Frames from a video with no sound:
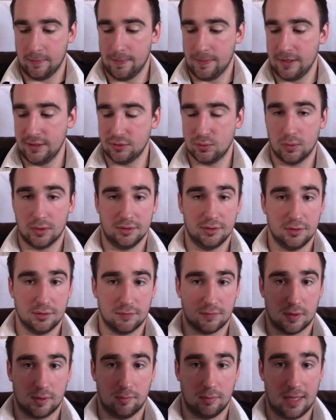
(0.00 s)
These ones
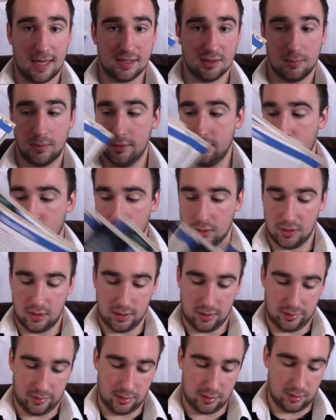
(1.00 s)
from last month were
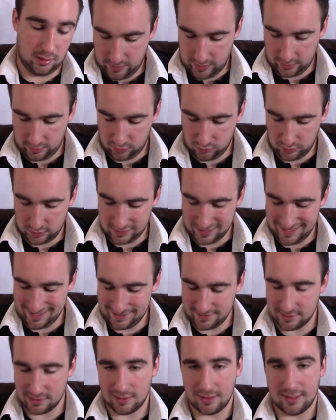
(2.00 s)
done by Chris
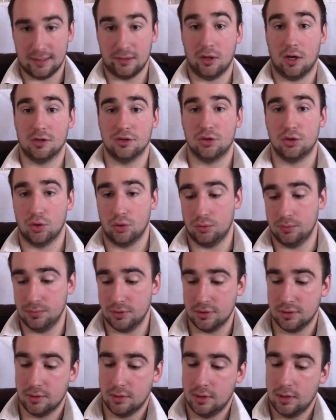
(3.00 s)
Hinson at Lost
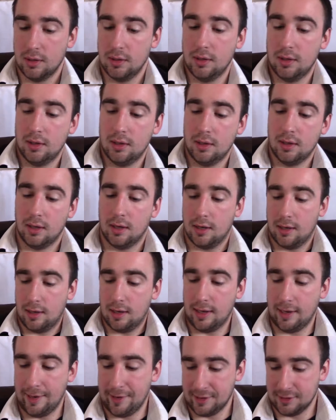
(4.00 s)
Tomes,
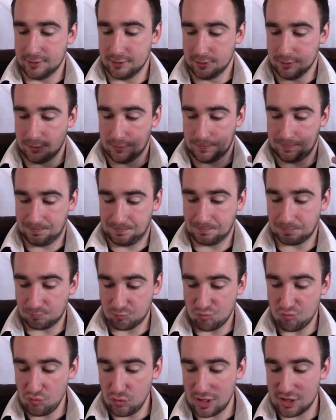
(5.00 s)
and
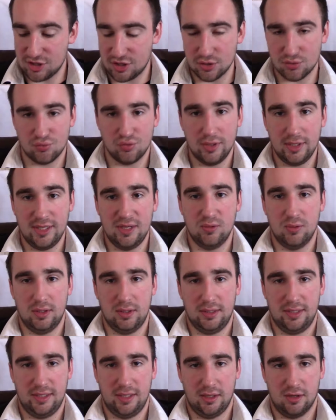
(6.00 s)
it's just
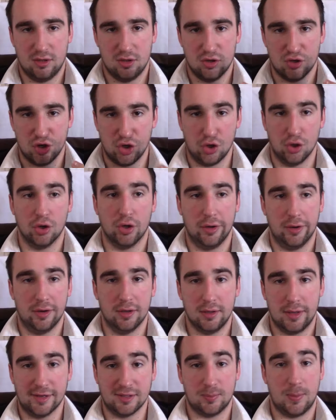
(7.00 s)
really good,
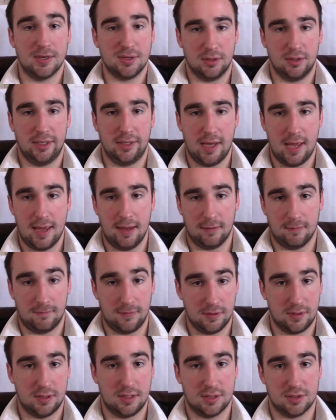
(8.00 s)
especially in
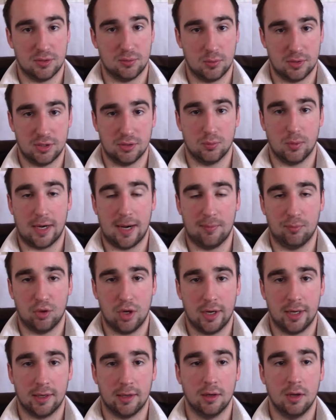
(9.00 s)
5th edition, which is what I'm
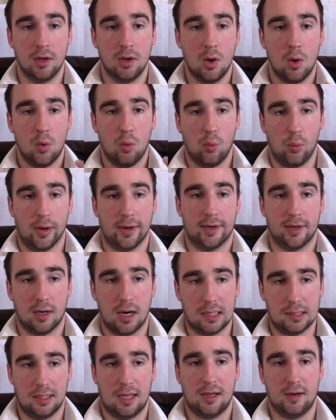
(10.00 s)
running, where
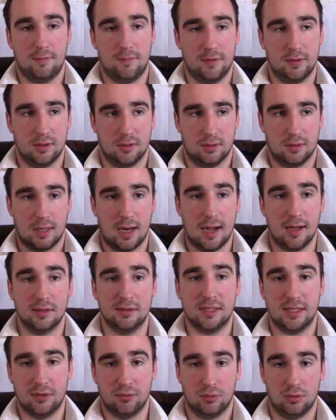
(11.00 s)
a lot of the
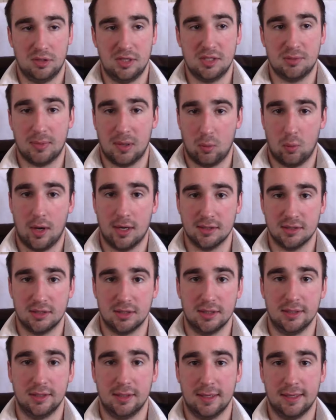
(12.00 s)
content released by
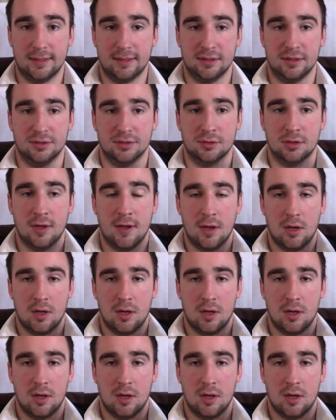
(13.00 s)
WotC is